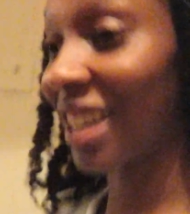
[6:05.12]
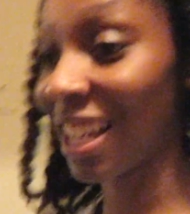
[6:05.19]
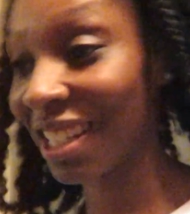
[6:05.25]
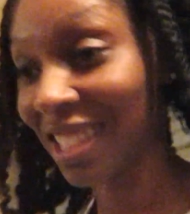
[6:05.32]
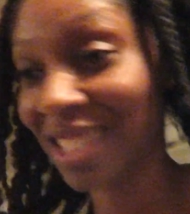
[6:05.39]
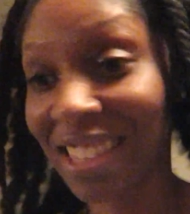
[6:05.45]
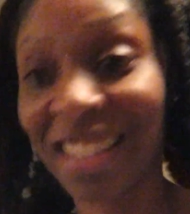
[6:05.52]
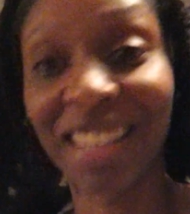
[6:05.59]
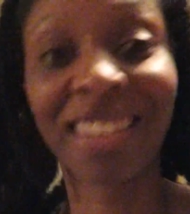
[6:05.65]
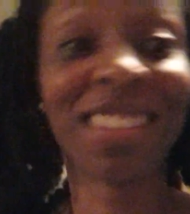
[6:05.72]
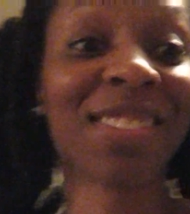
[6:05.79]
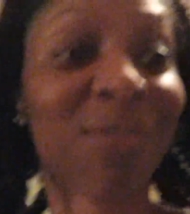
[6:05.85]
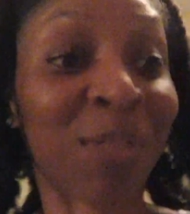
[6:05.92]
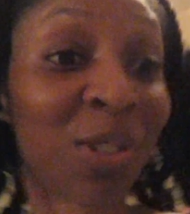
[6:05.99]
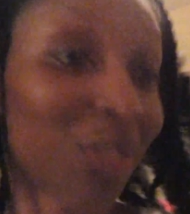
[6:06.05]
dance
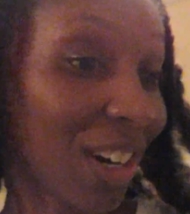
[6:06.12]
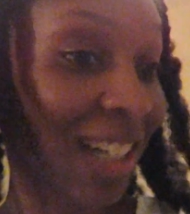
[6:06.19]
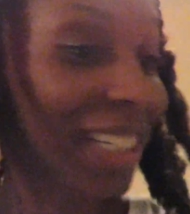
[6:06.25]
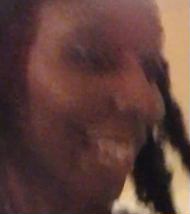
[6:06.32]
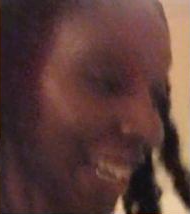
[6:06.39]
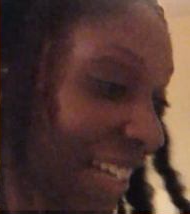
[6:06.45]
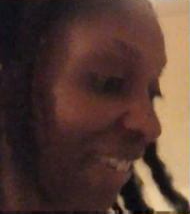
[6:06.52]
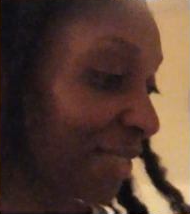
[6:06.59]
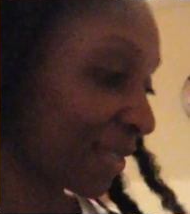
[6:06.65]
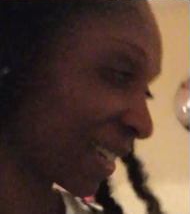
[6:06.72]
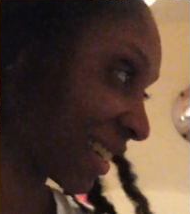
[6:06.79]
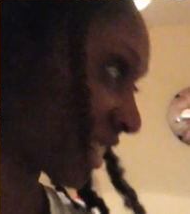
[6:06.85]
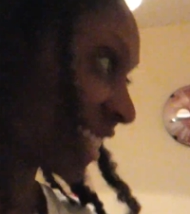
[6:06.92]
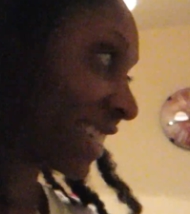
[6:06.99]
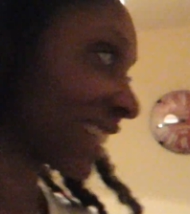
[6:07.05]
for Friday,
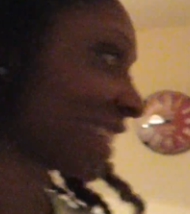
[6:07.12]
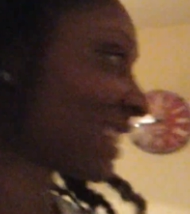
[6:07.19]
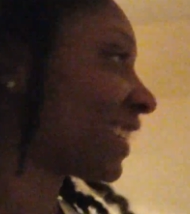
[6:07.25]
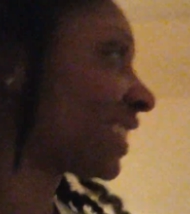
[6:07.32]
which,